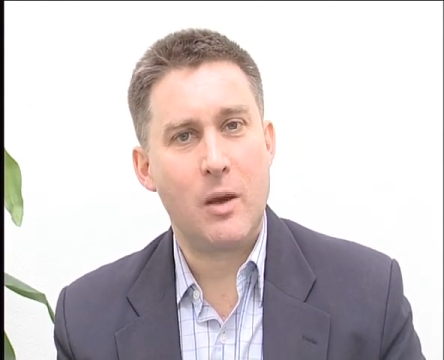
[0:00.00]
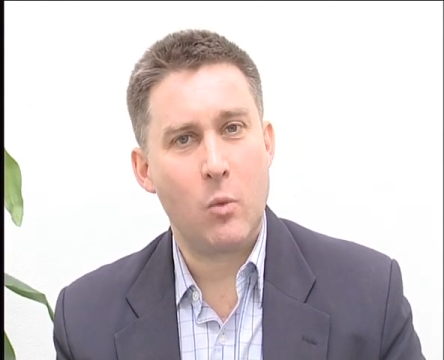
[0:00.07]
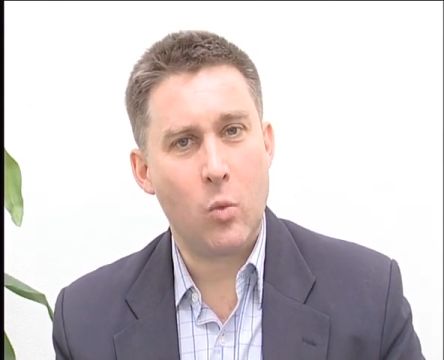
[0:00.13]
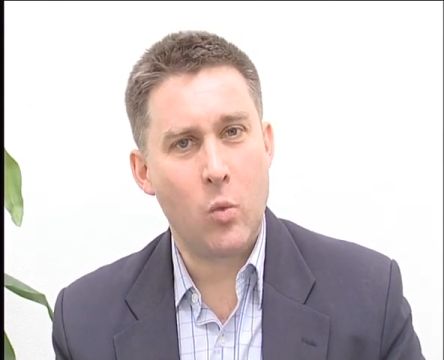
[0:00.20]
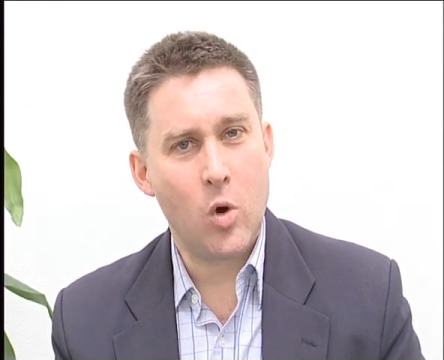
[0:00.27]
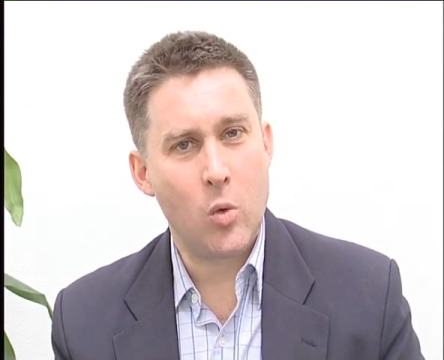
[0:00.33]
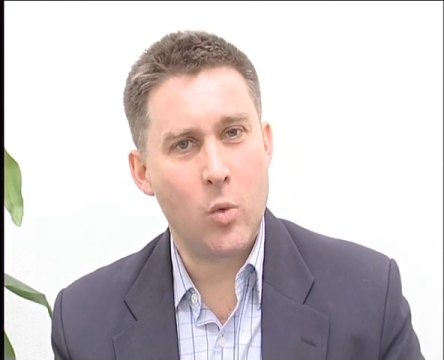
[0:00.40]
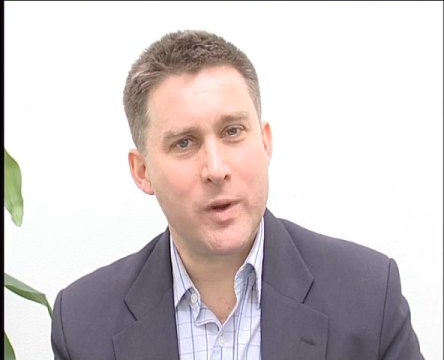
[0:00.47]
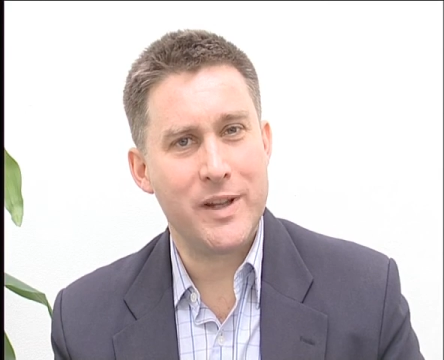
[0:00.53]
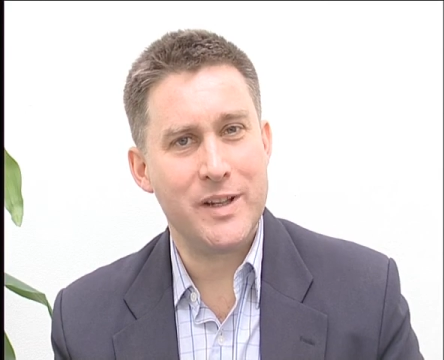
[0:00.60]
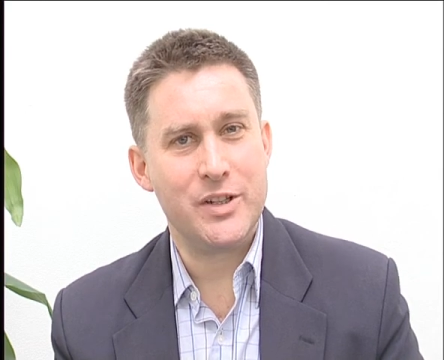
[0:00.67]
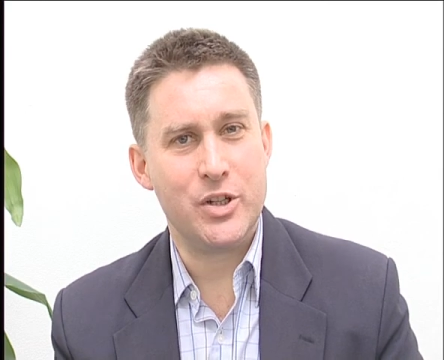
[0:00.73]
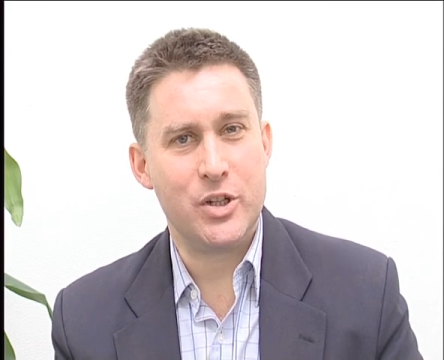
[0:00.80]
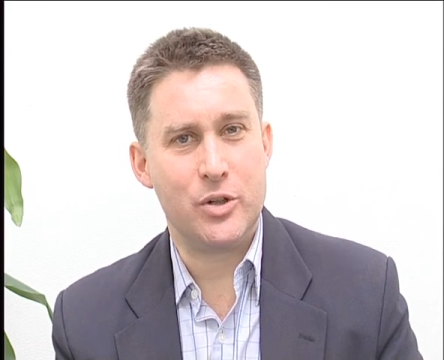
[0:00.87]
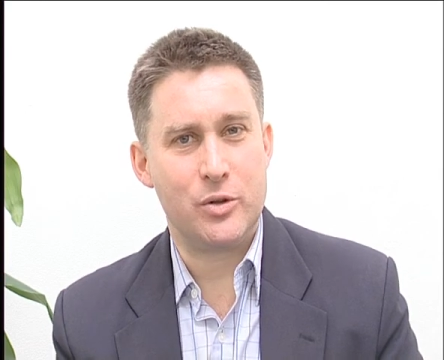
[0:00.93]
what we
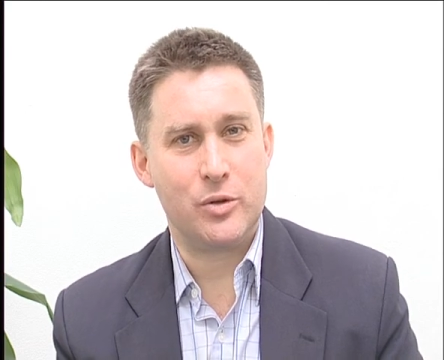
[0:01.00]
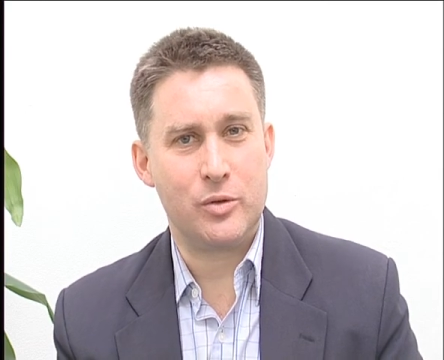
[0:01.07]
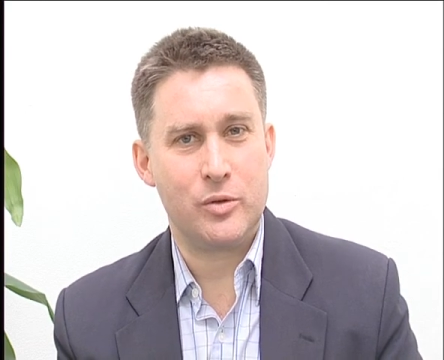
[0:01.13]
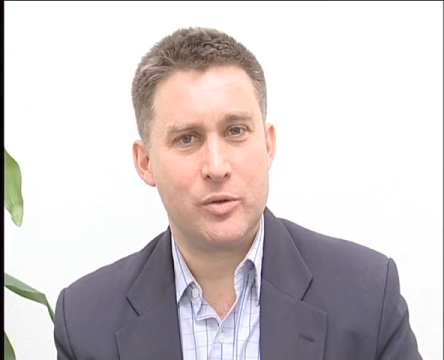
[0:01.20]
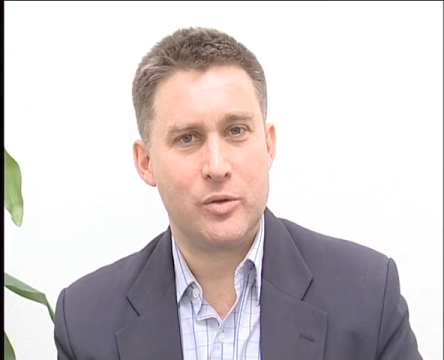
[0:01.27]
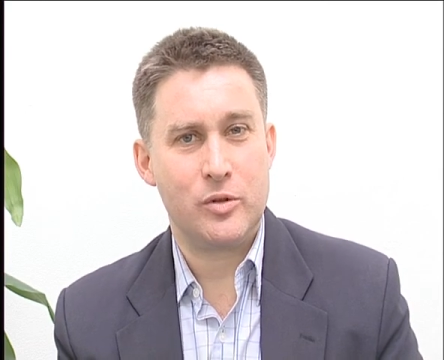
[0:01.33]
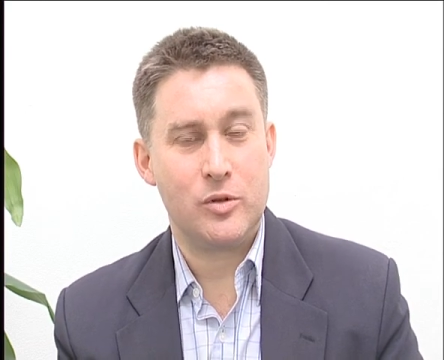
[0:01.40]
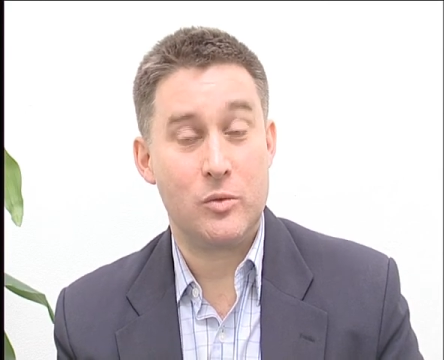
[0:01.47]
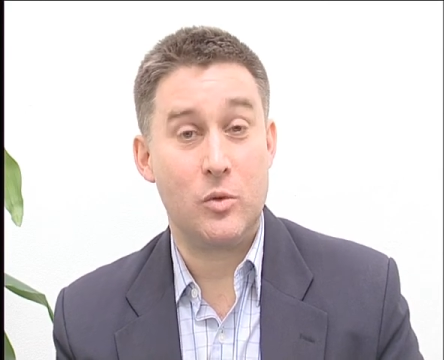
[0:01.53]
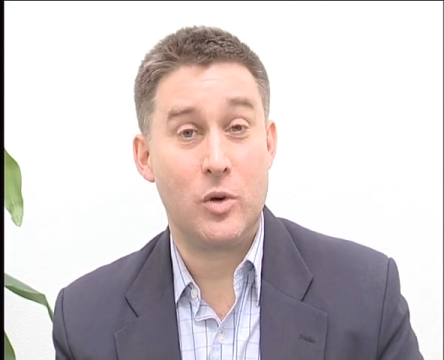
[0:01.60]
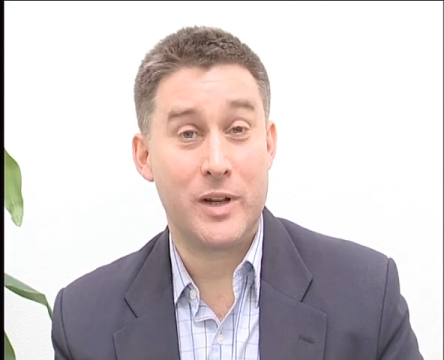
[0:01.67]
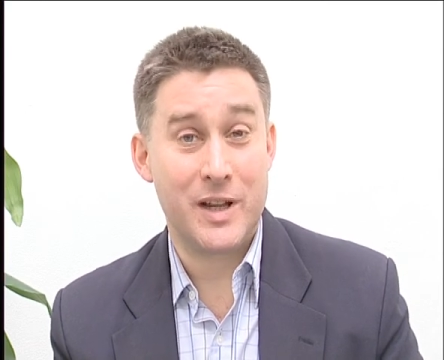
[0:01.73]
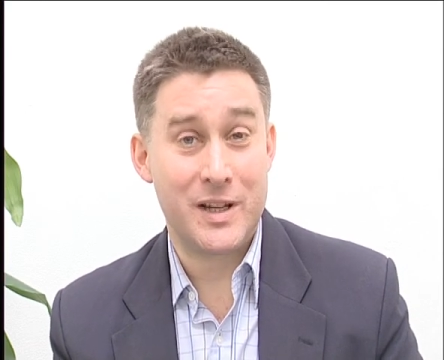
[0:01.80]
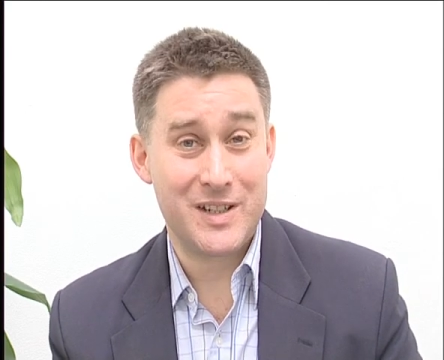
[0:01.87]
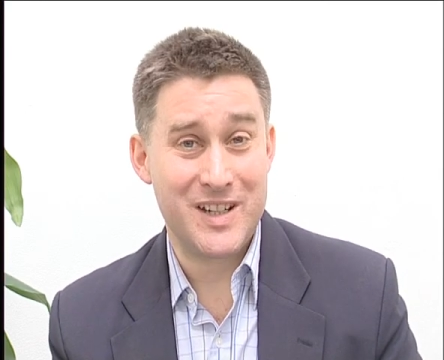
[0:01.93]
do,
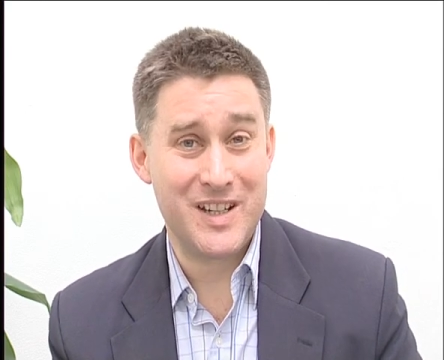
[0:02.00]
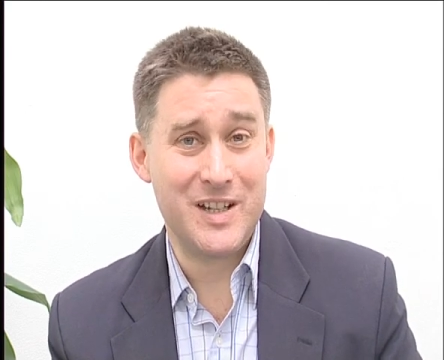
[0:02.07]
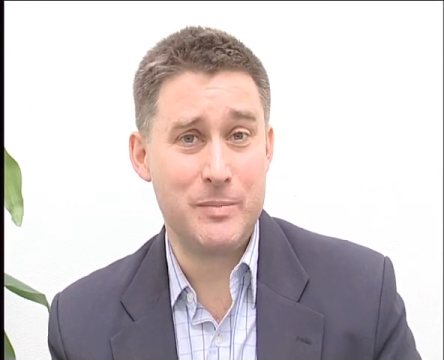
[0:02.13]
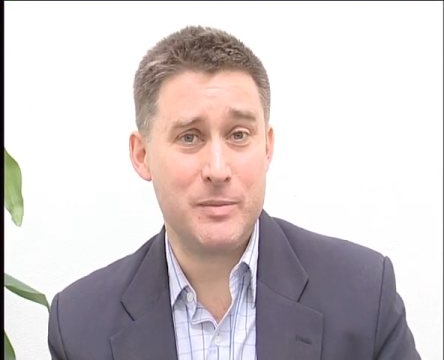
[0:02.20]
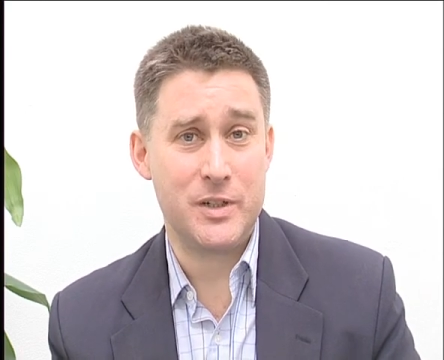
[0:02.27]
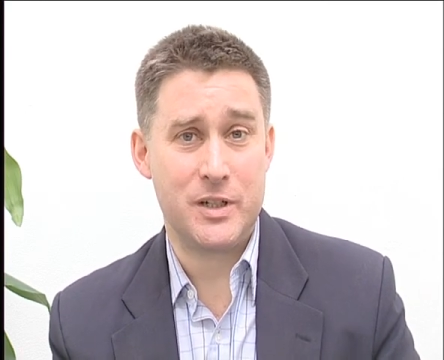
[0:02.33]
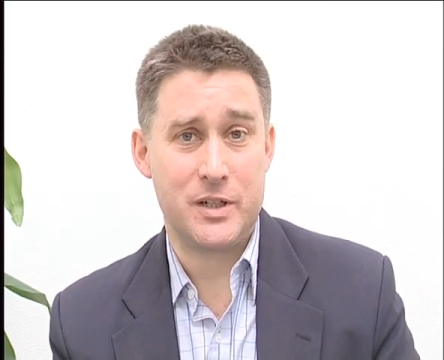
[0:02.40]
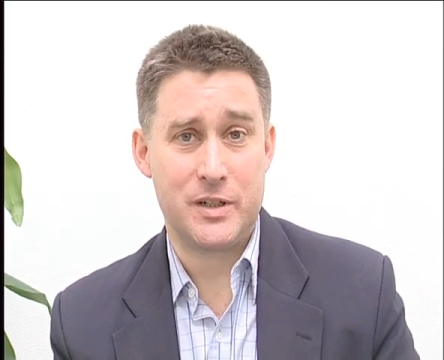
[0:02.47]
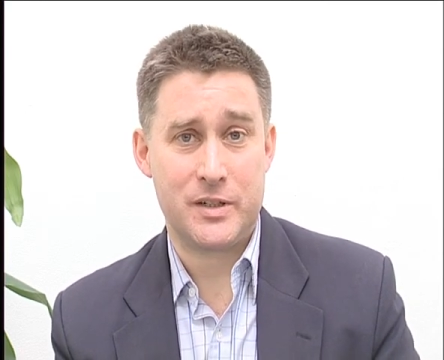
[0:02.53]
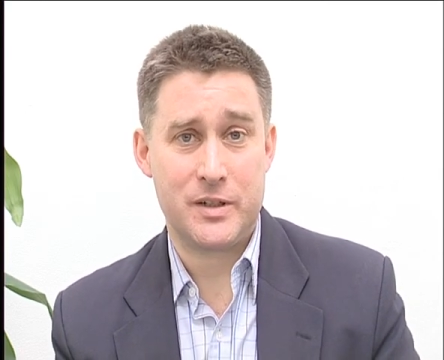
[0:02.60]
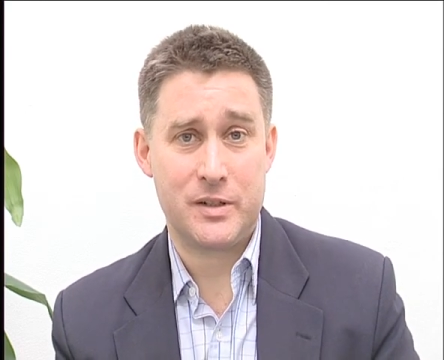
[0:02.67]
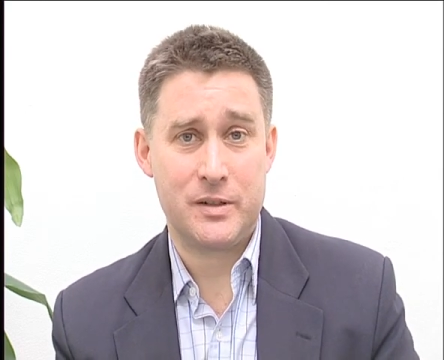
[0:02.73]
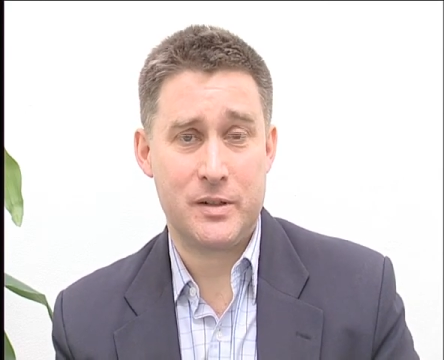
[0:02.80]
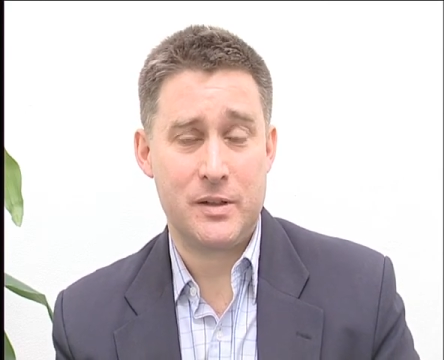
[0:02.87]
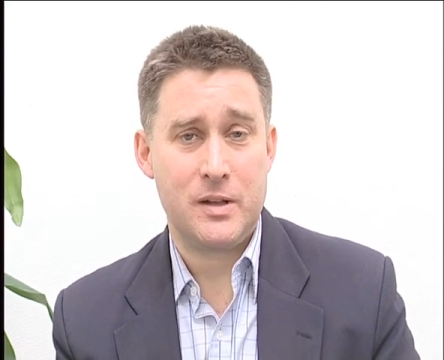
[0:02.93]
what our team
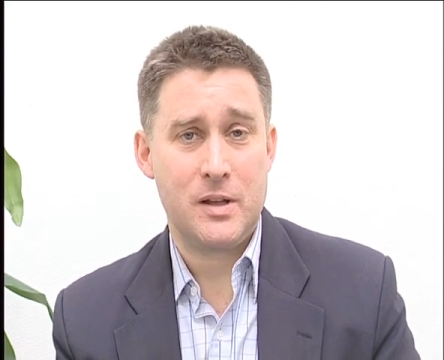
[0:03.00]
does,